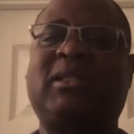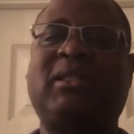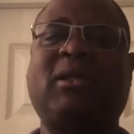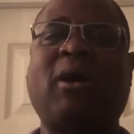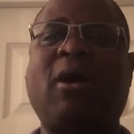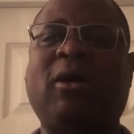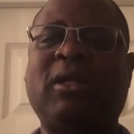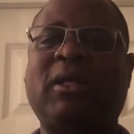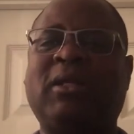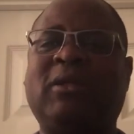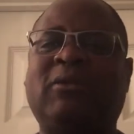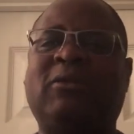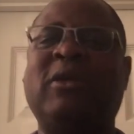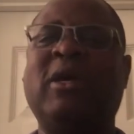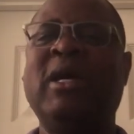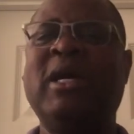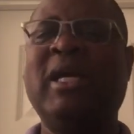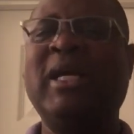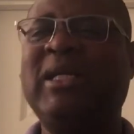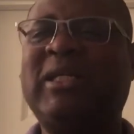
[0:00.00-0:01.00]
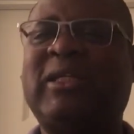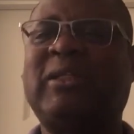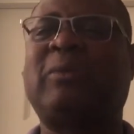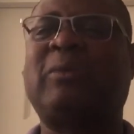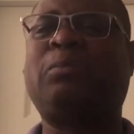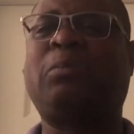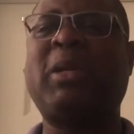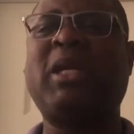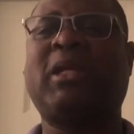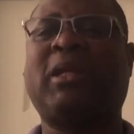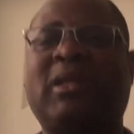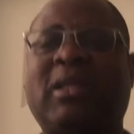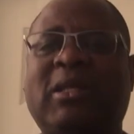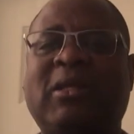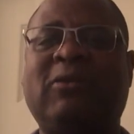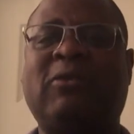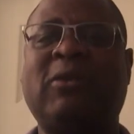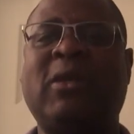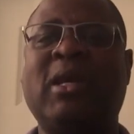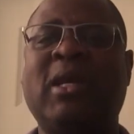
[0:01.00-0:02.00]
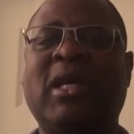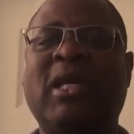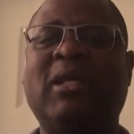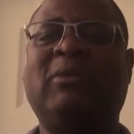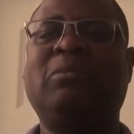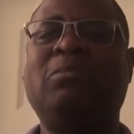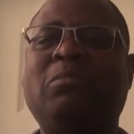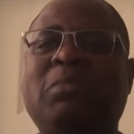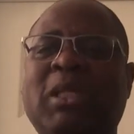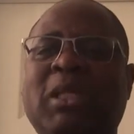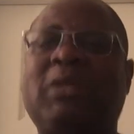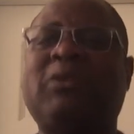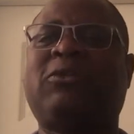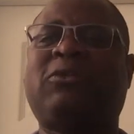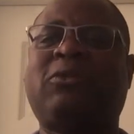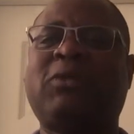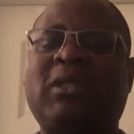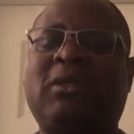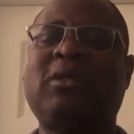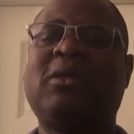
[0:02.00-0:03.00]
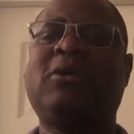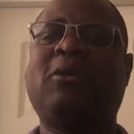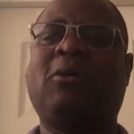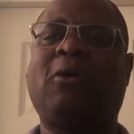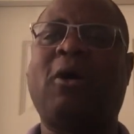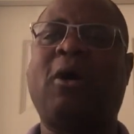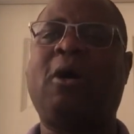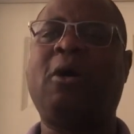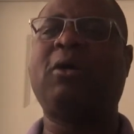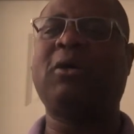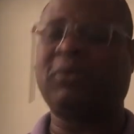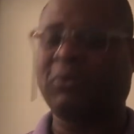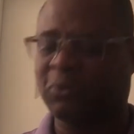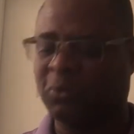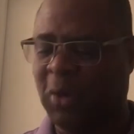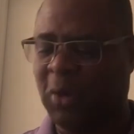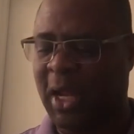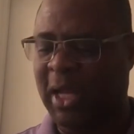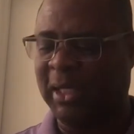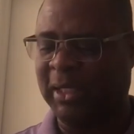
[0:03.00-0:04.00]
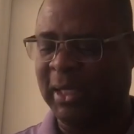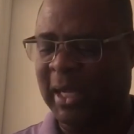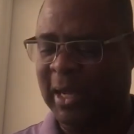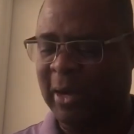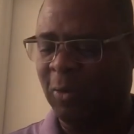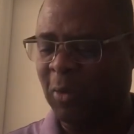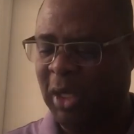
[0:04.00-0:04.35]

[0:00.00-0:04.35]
God is, he's speaking, he's ministering to your hearts right now.